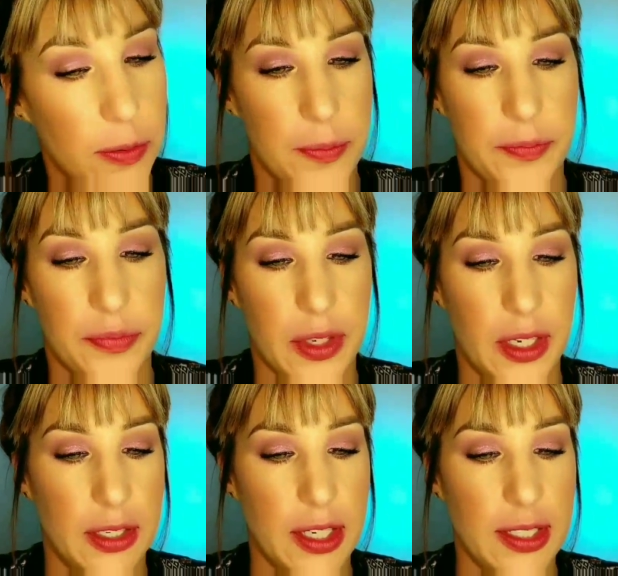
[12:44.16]
Ooh.
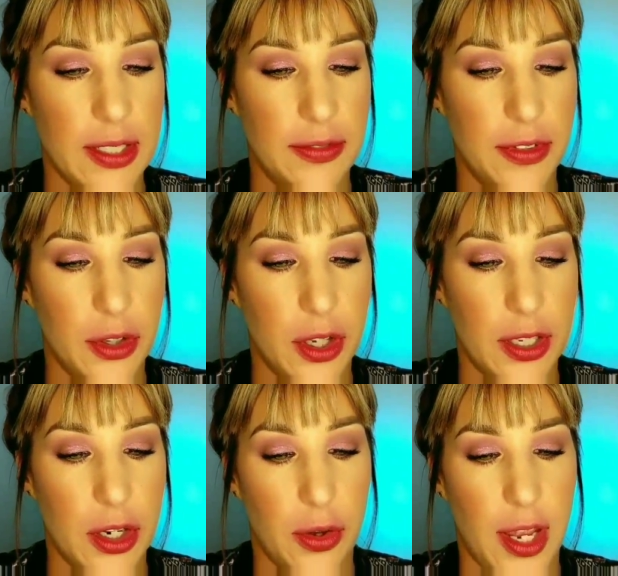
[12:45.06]
Does this feel
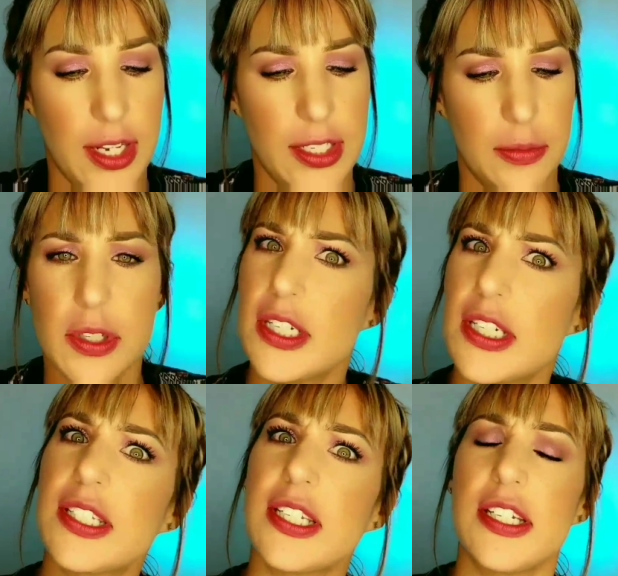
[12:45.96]
good? No. I had someone
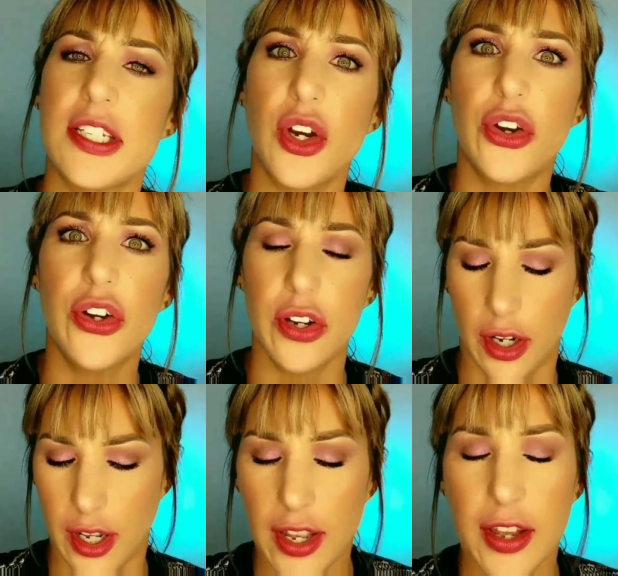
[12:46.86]
that just said, does it
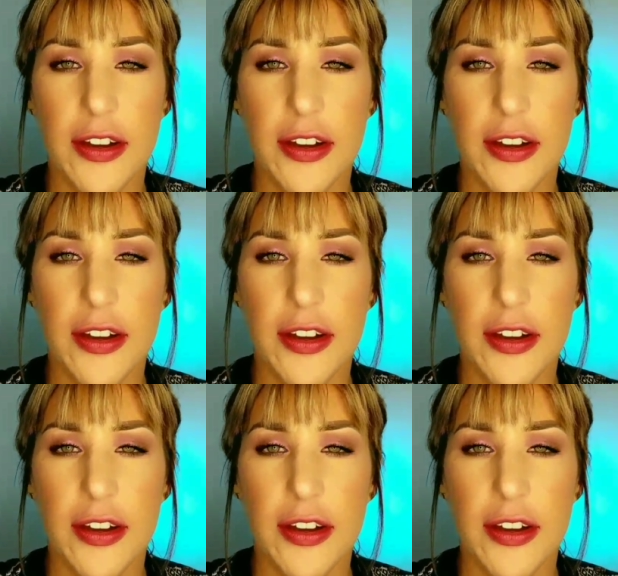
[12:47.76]
hurt?